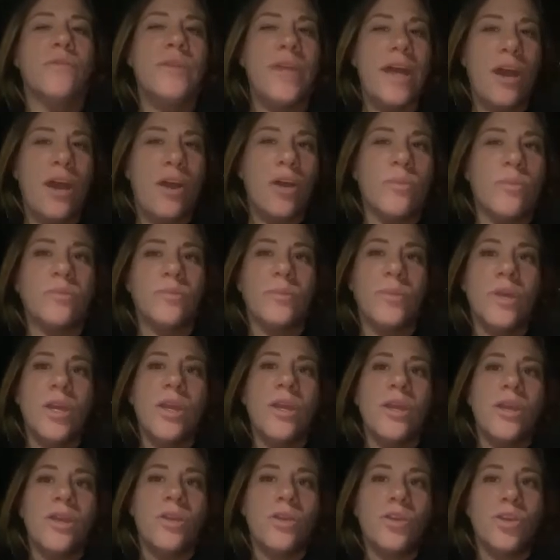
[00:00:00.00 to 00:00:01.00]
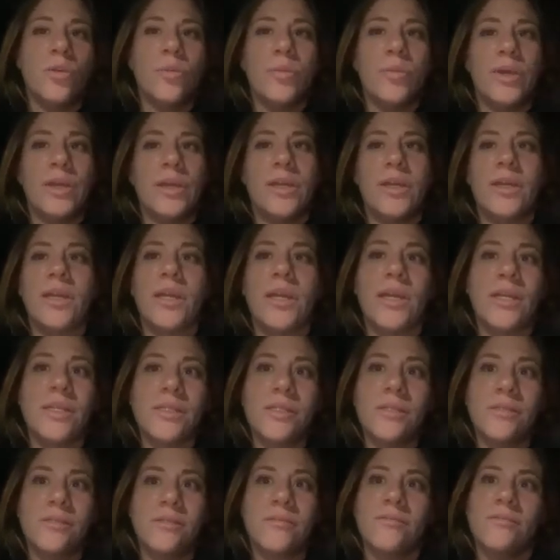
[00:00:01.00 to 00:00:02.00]
Now I'm, but
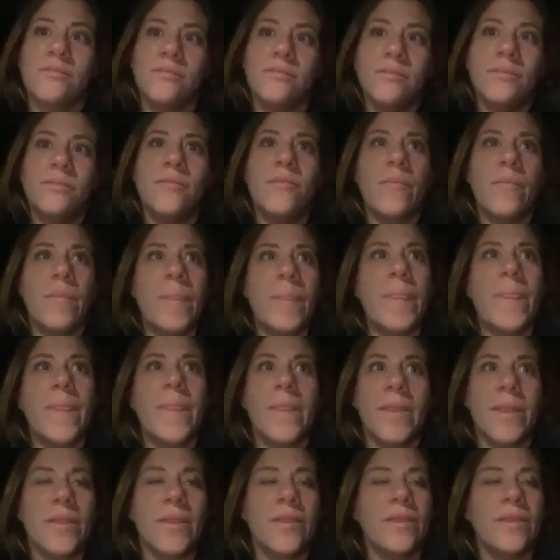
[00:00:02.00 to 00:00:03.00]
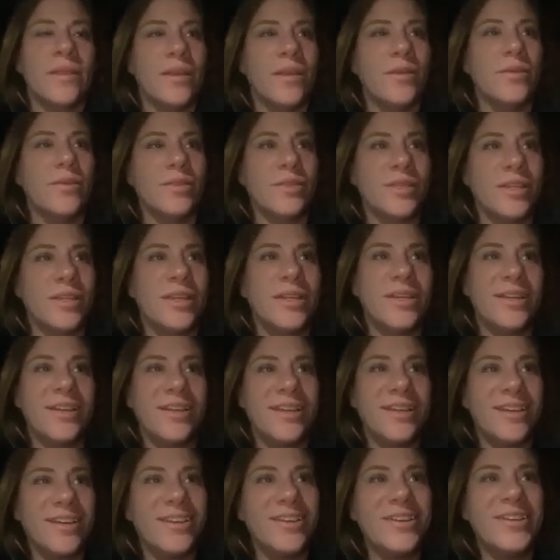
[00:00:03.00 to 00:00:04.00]
it was
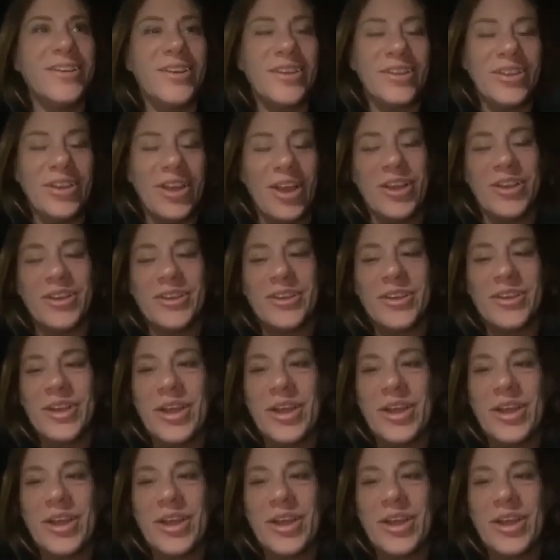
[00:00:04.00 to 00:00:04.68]
a lot.